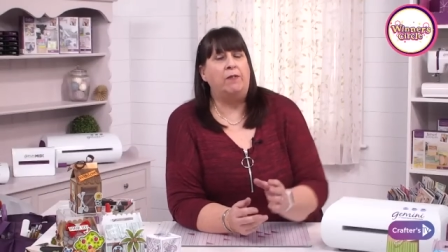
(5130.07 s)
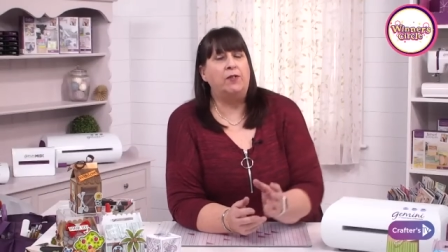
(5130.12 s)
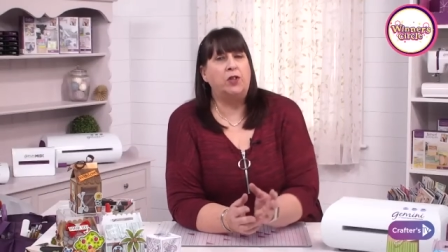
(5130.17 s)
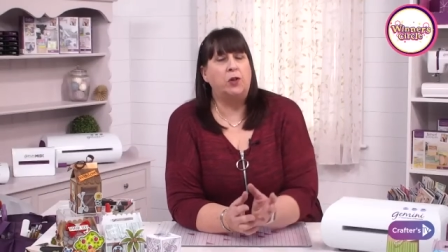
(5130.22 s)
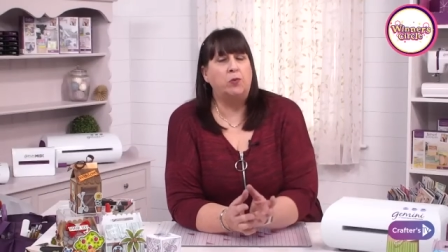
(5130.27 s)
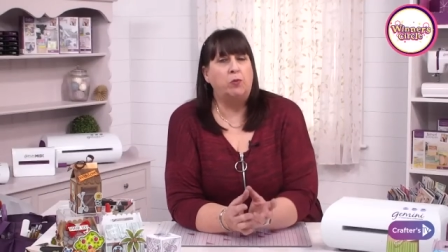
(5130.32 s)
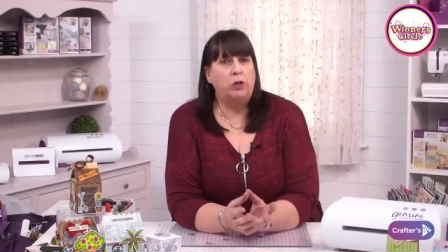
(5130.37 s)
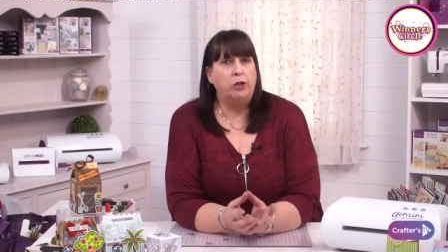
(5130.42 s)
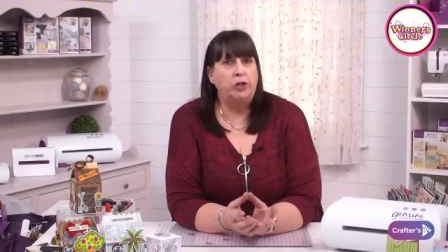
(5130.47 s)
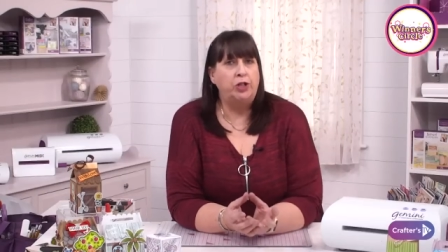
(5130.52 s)

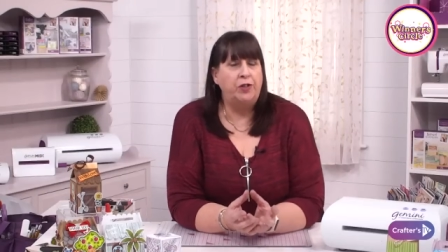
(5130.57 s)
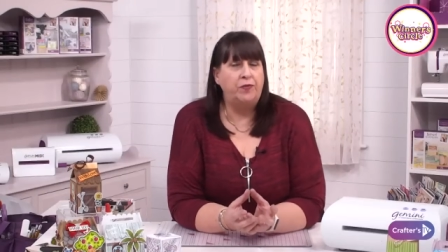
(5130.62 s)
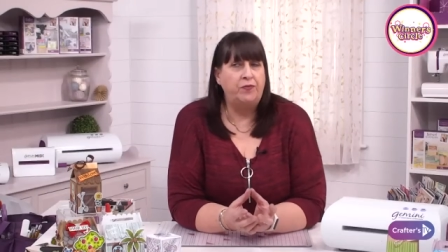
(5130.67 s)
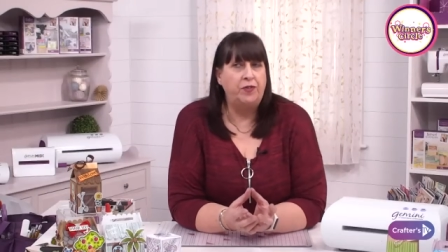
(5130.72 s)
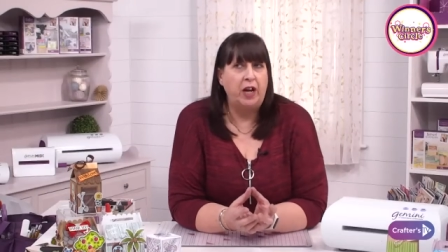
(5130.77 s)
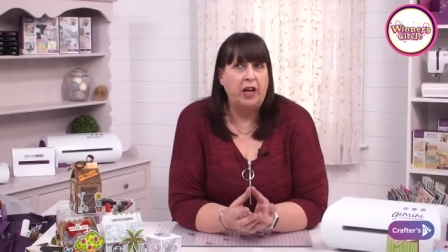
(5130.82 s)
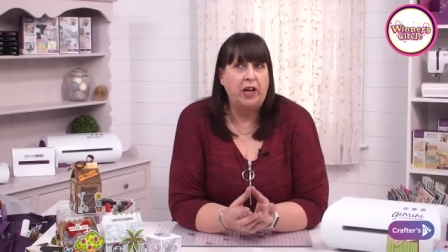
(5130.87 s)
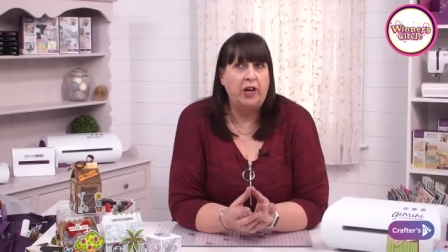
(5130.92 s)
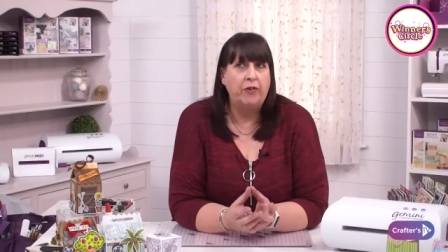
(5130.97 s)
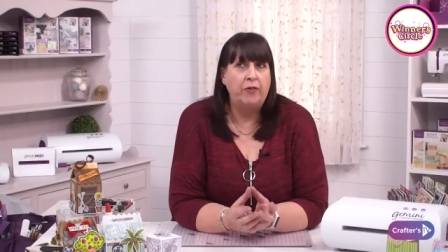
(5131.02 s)
so once you've
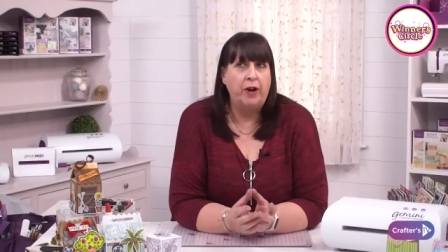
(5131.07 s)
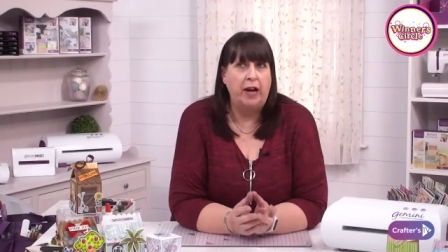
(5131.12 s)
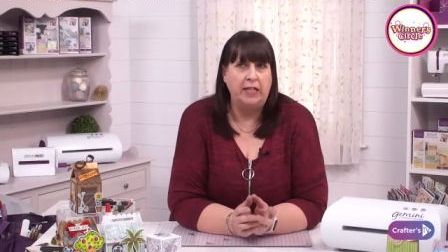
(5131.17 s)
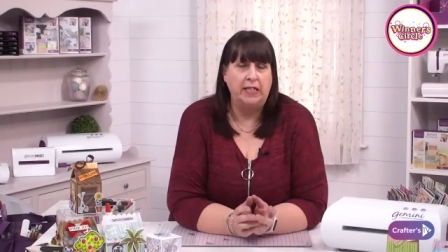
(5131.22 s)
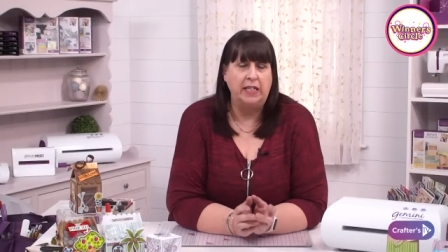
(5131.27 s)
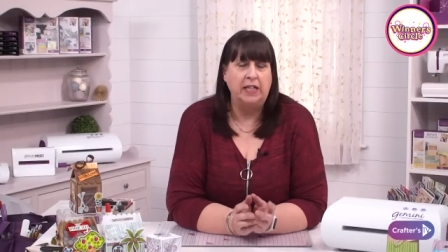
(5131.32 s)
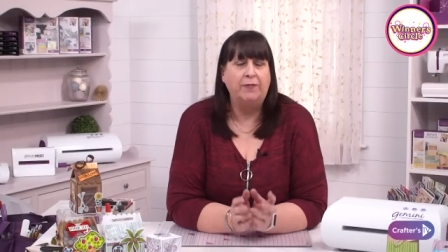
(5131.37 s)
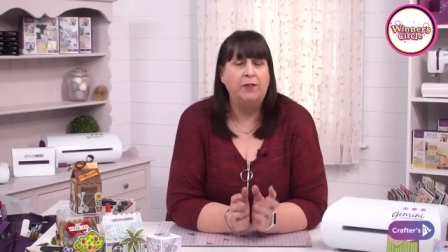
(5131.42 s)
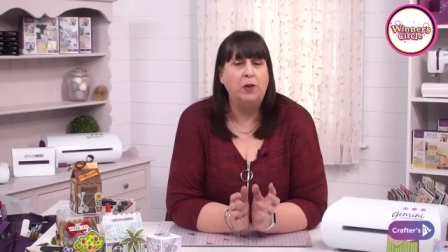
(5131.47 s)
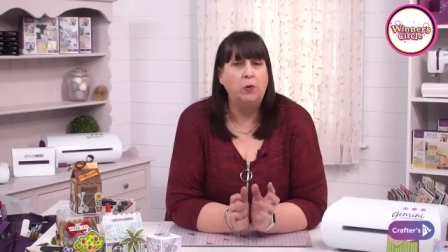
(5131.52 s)

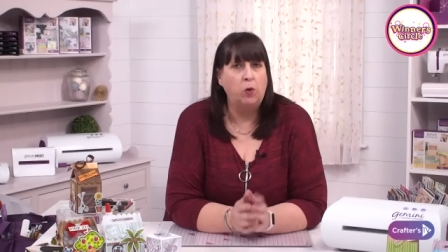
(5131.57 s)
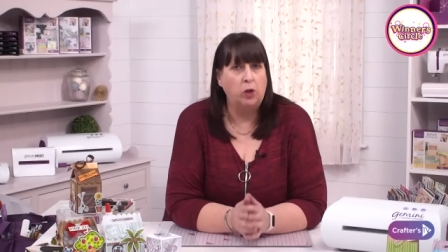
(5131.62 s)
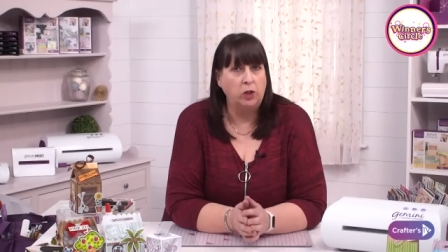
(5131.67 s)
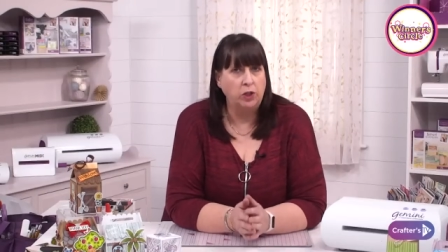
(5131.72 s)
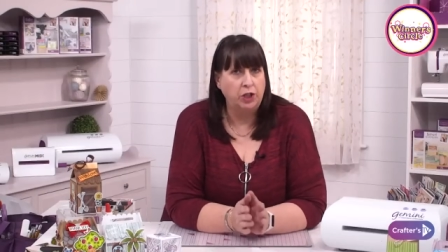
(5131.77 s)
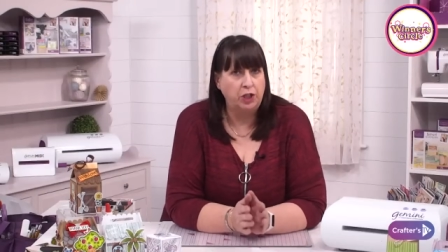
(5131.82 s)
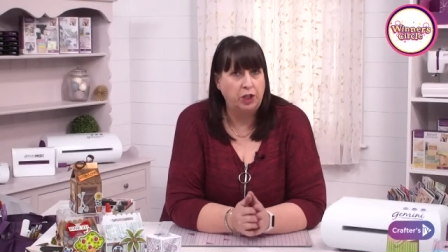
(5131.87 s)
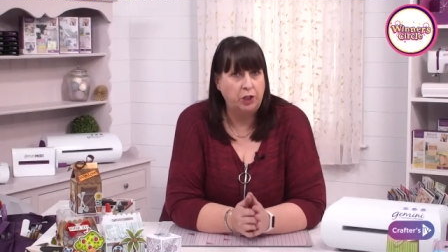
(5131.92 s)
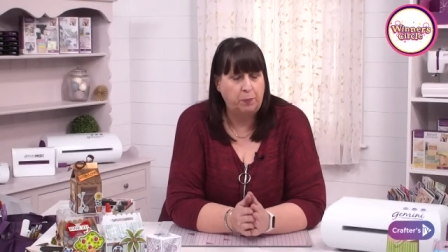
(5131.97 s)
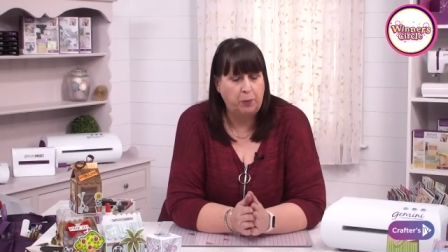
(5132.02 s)
decorated, if you
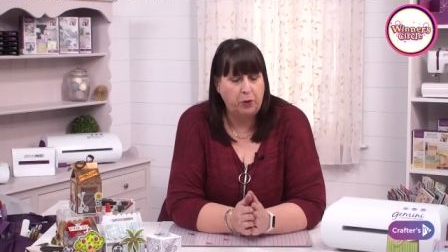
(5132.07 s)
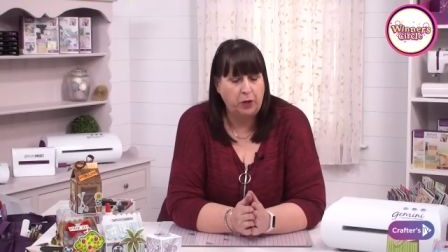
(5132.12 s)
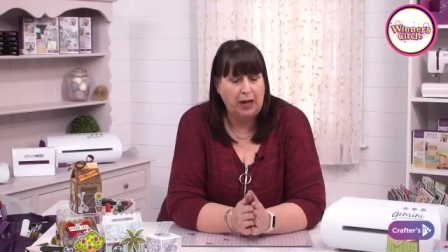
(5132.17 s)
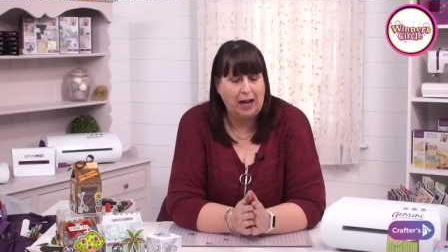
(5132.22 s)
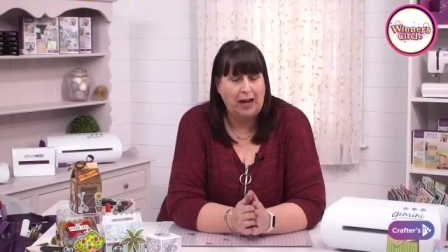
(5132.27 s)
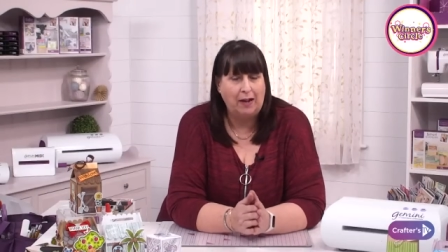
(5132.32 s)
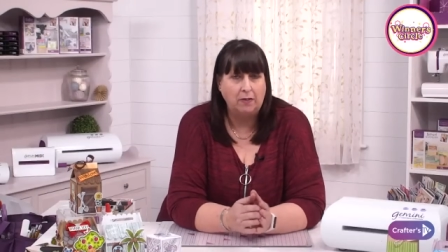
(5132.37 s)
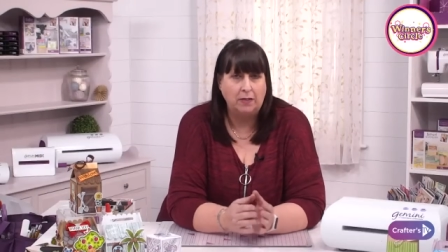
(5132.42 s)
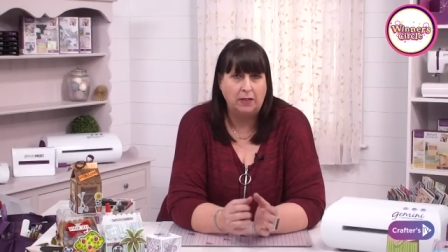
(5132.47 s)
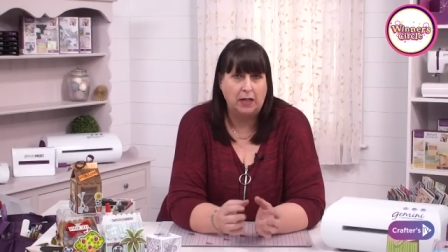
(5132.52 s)
wanted to put it
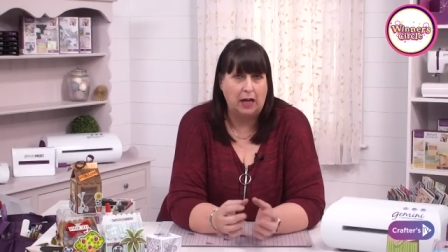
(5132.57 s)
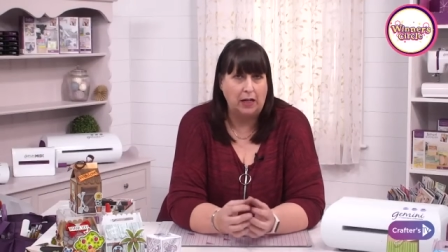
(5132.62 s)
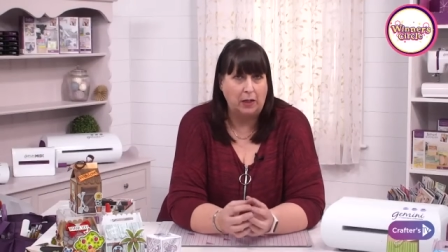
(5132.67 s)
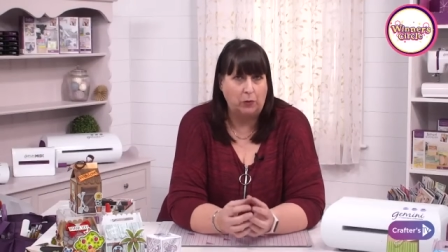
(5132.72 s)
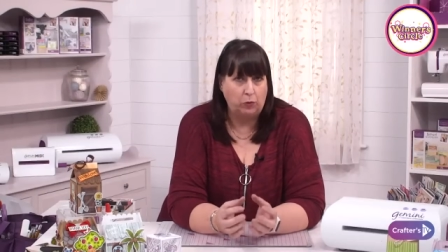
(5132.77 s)
outside,